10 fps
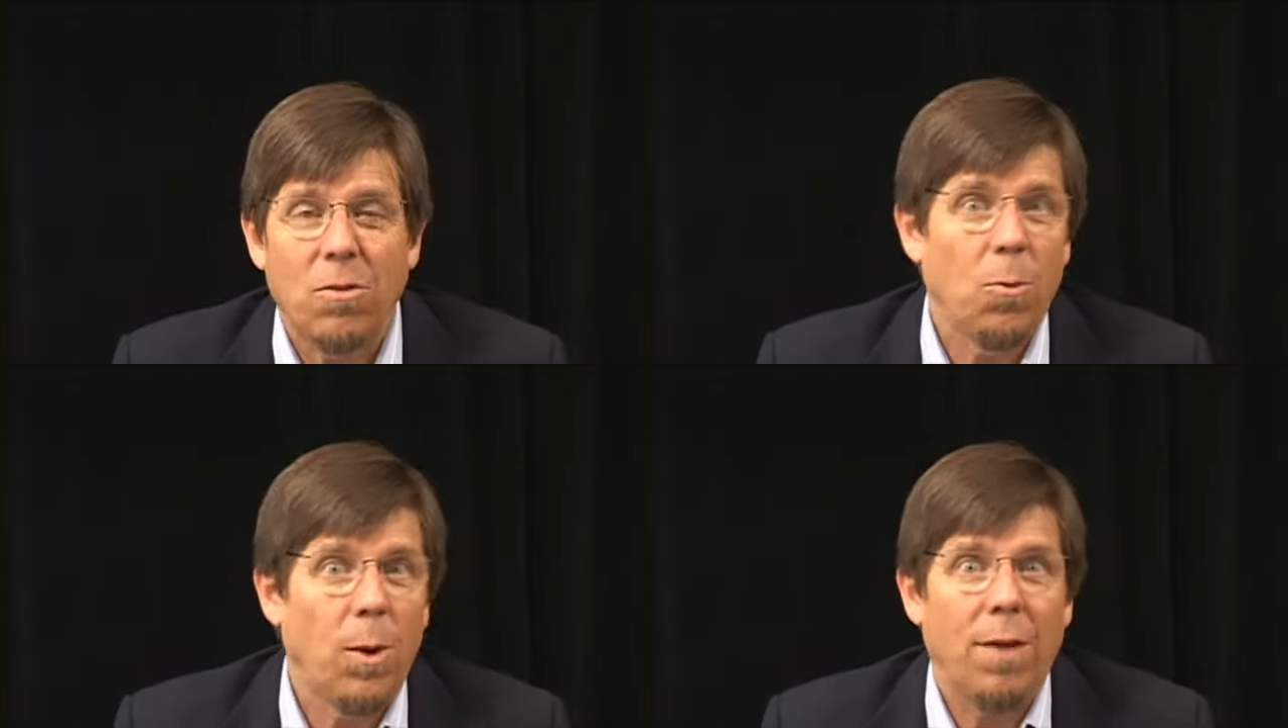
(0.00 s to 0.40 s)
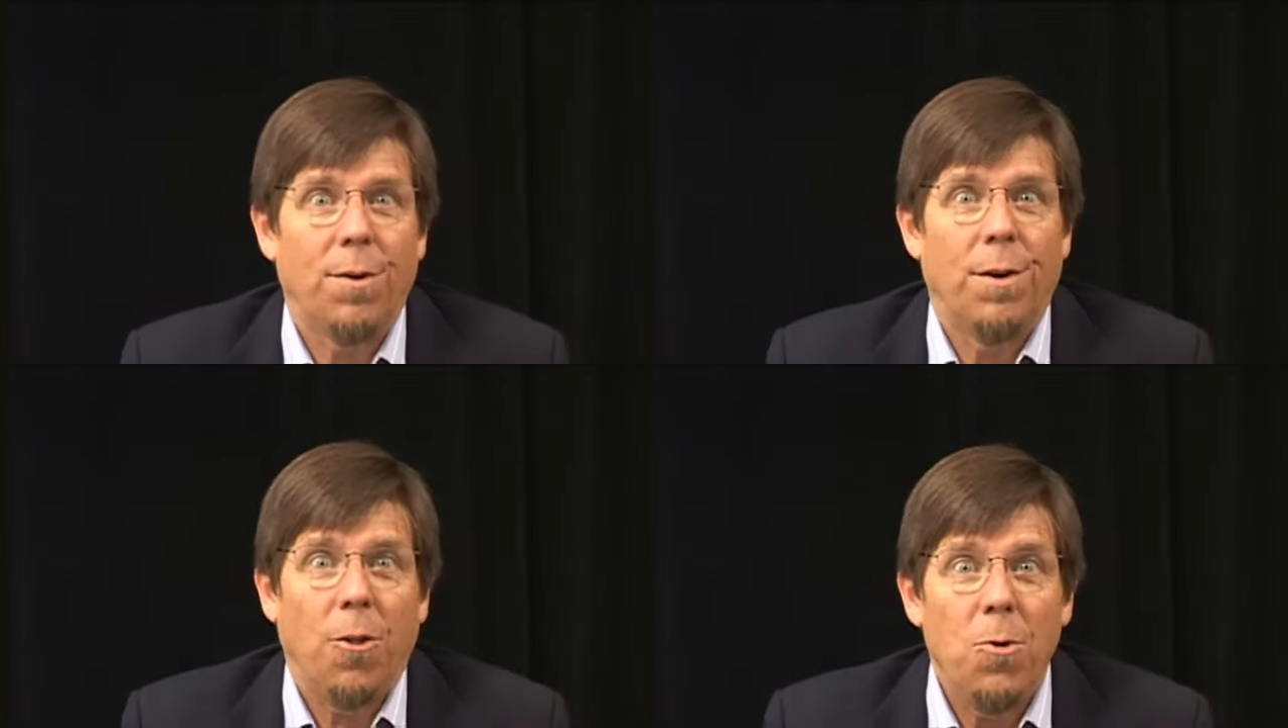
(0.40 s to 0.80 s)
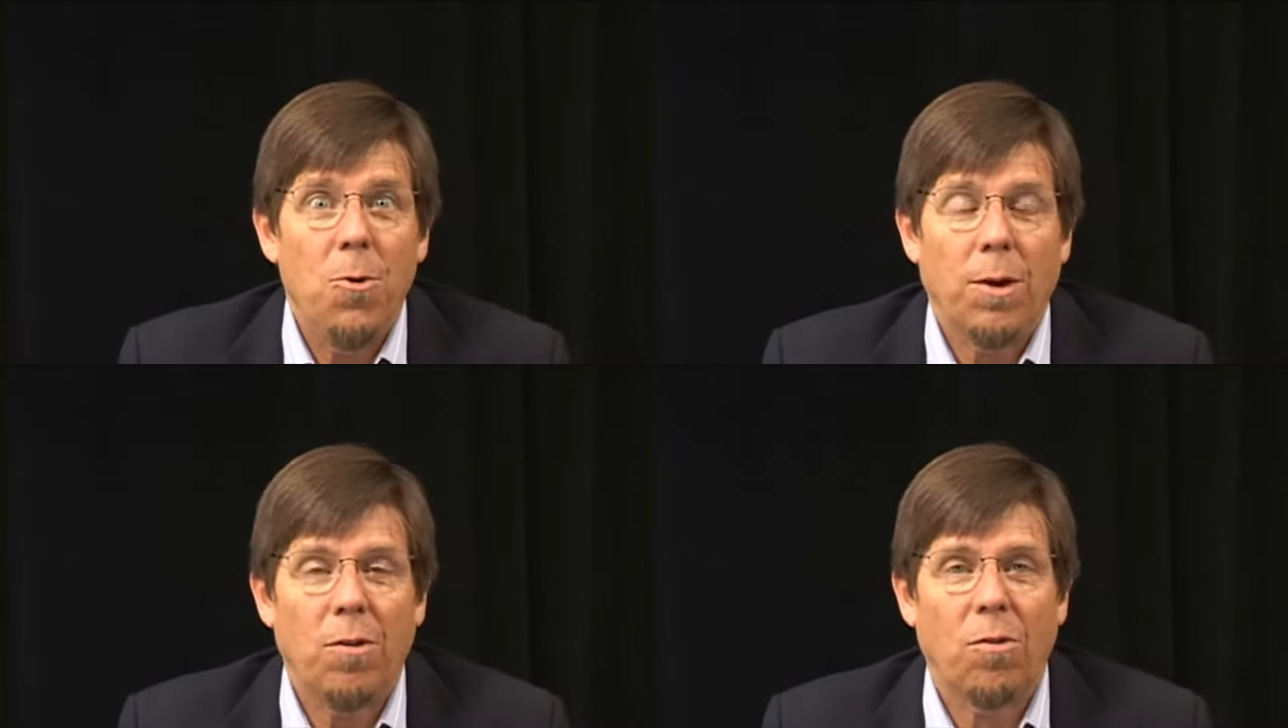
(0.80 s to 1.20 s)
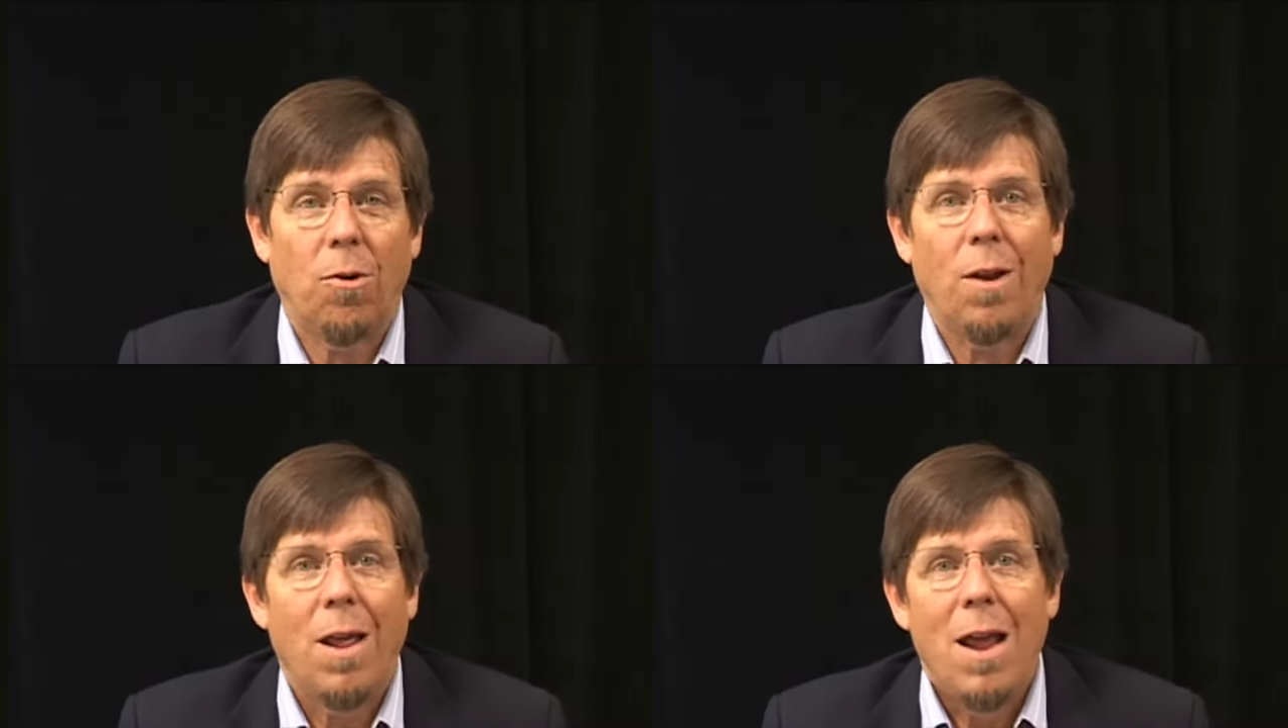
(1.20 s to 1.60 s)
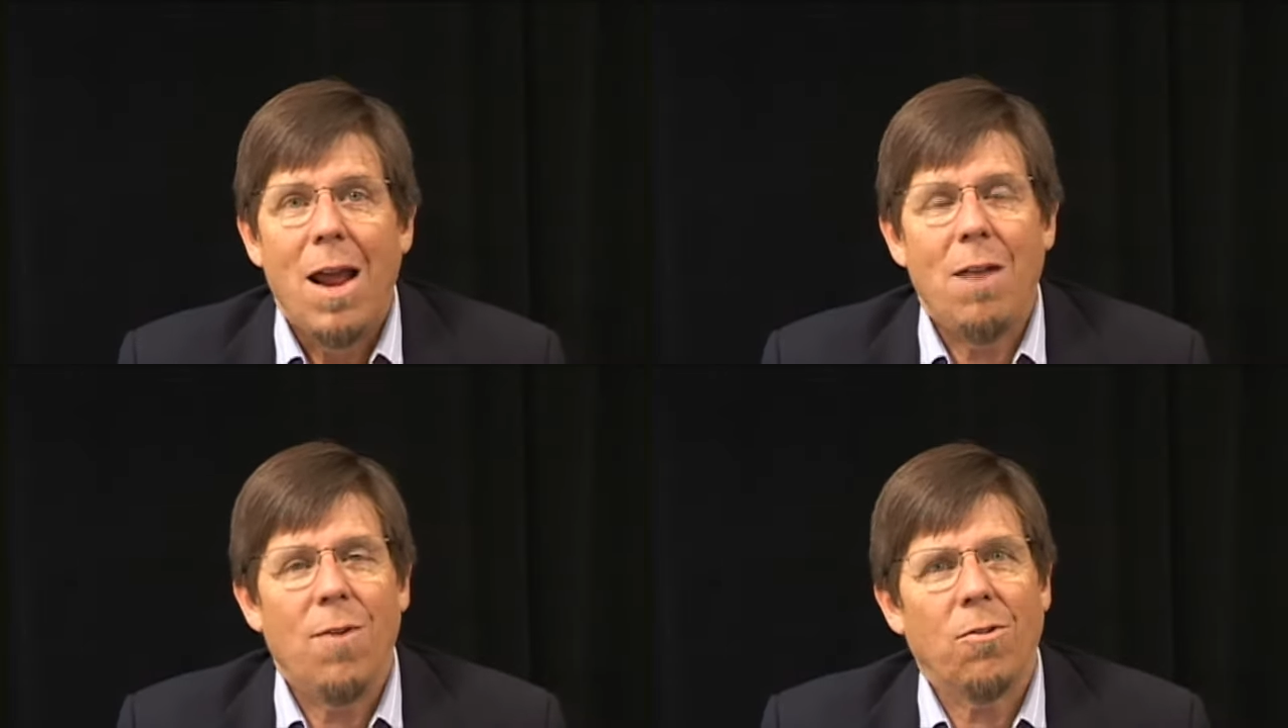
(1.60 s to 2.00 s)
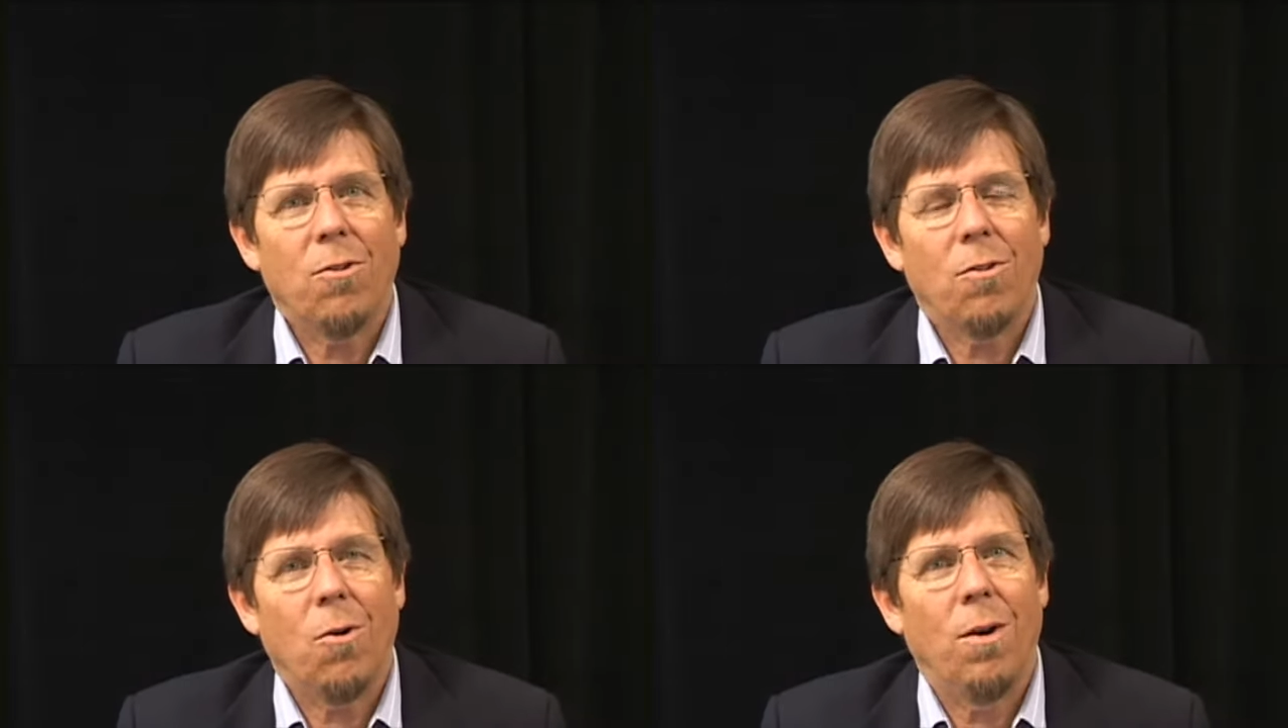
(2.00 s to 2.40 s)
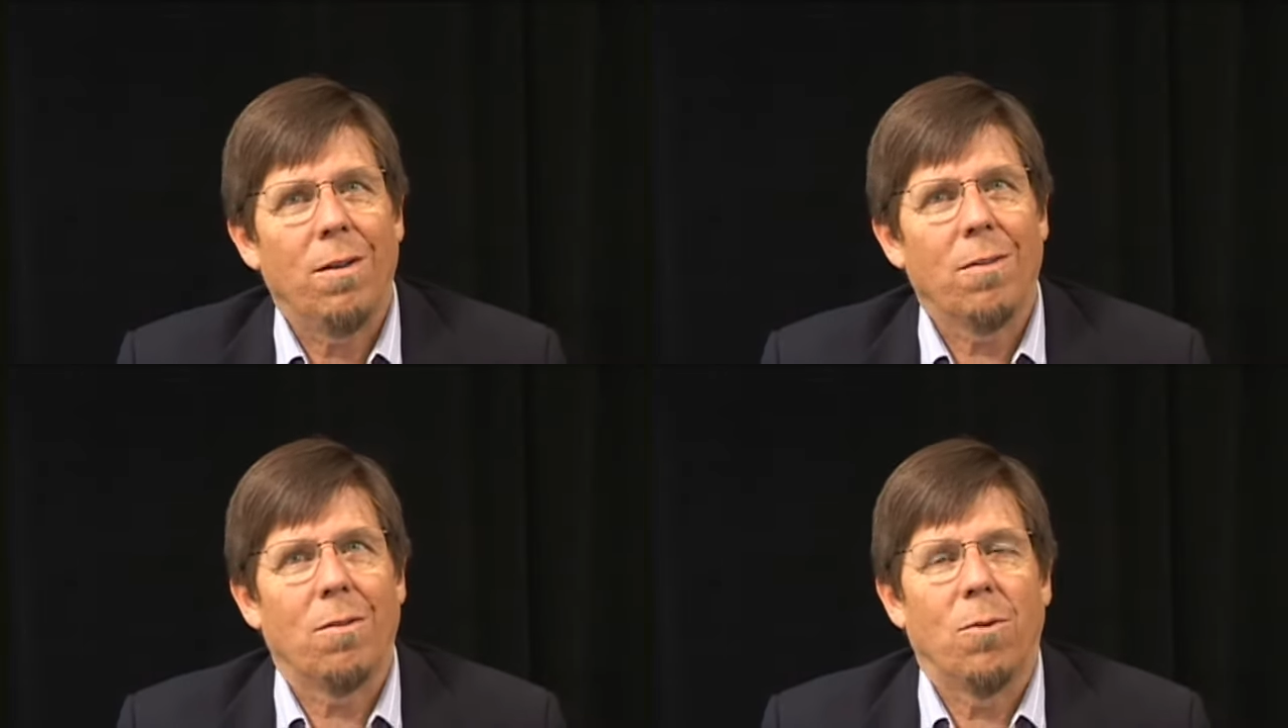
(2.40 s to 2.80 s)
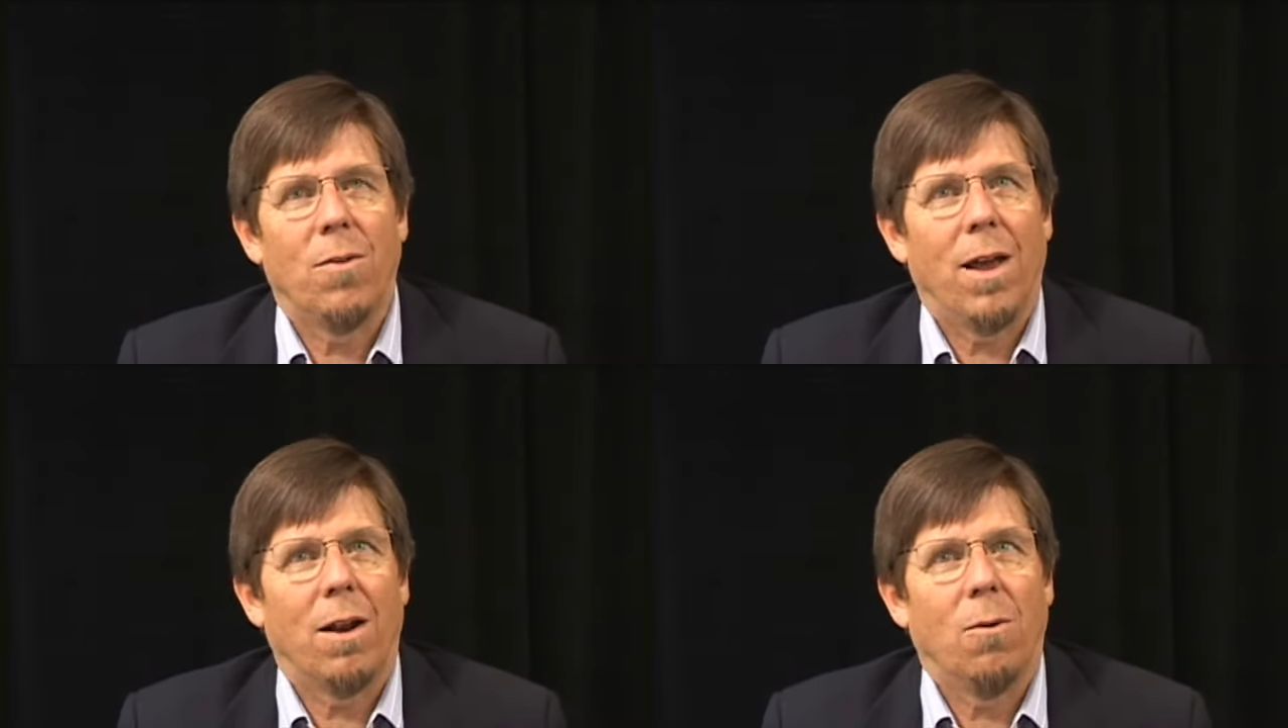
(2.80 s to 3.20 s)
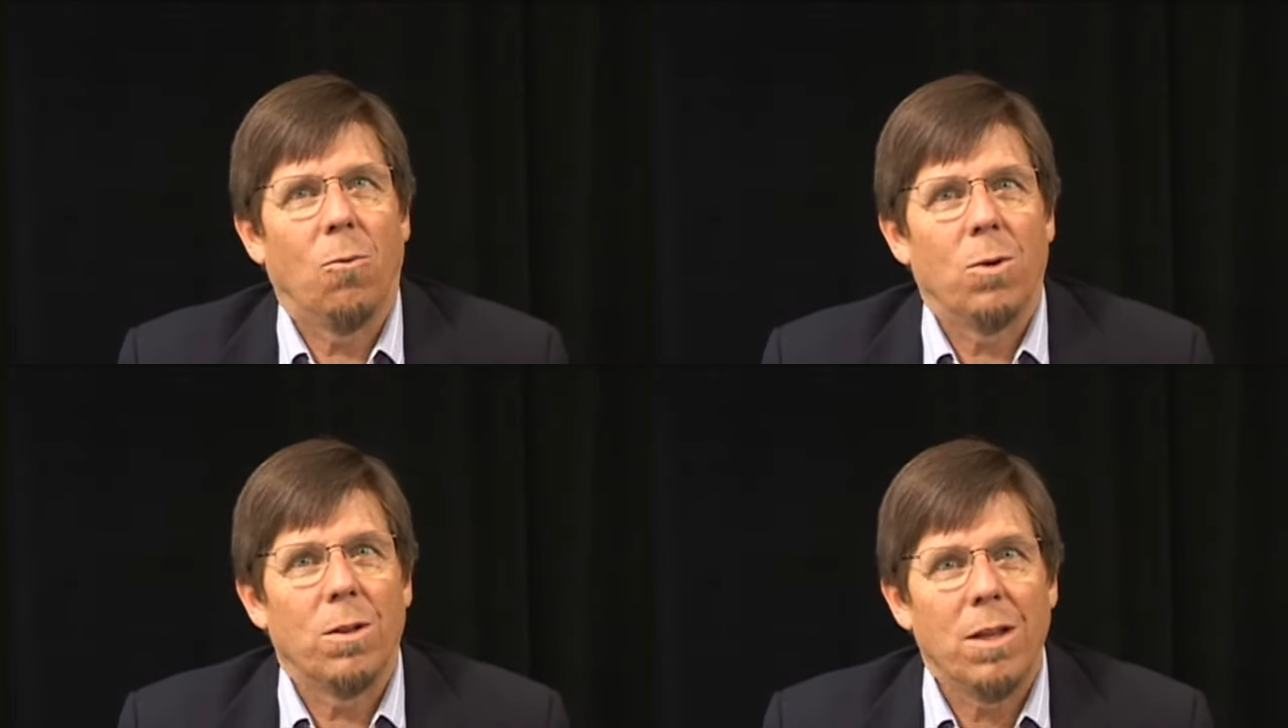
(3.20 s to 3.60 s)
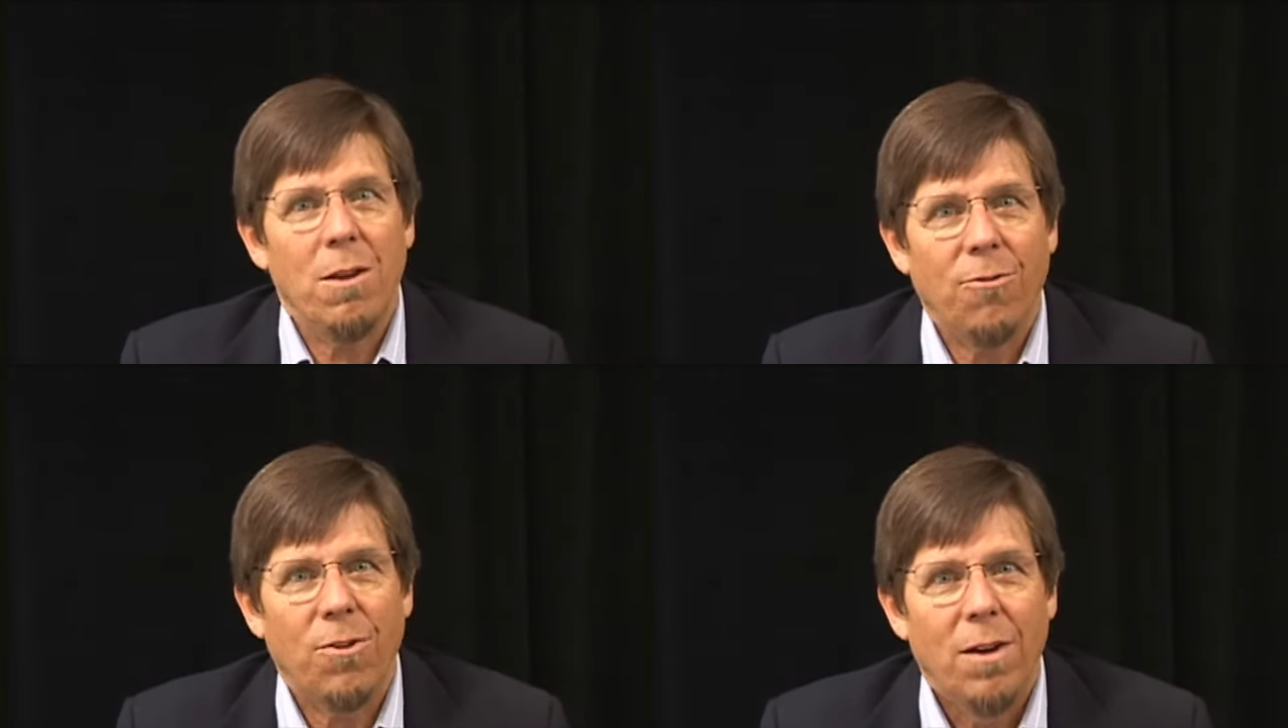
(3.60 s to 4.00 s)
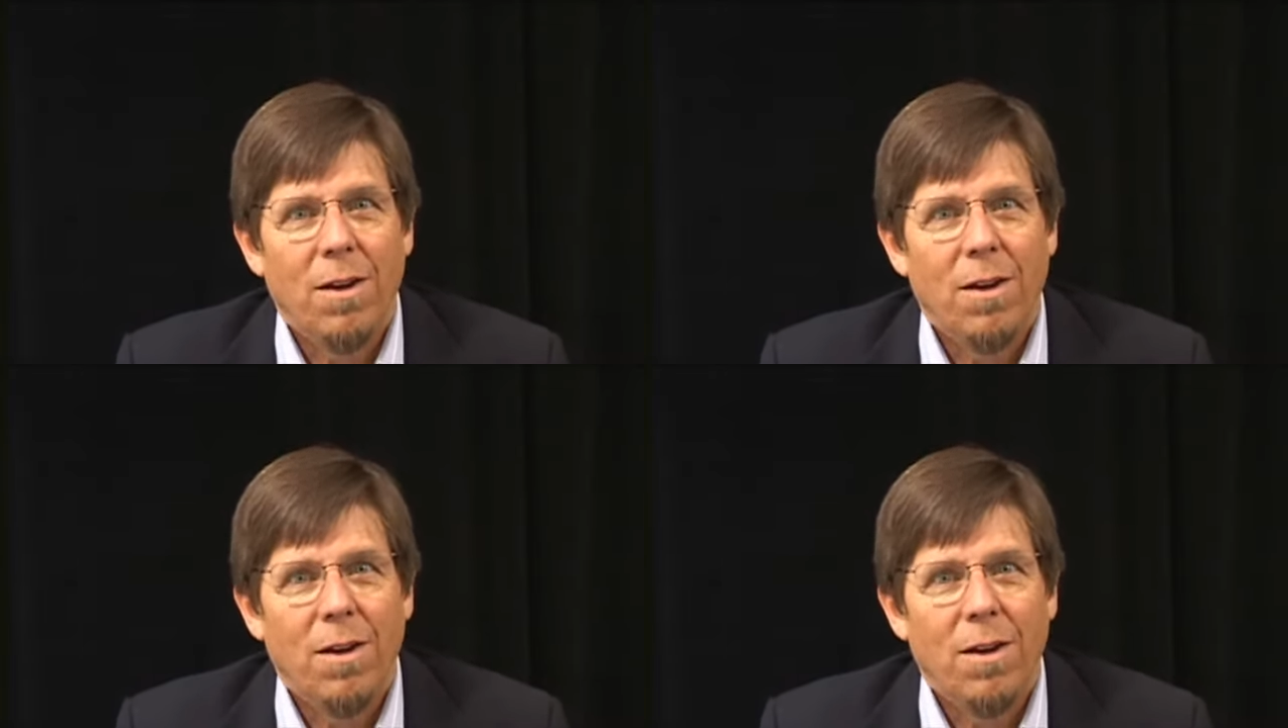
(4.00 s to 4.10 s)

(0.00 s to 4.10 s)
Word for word: So we have another new concern, and investors are going, listen, we've had a relief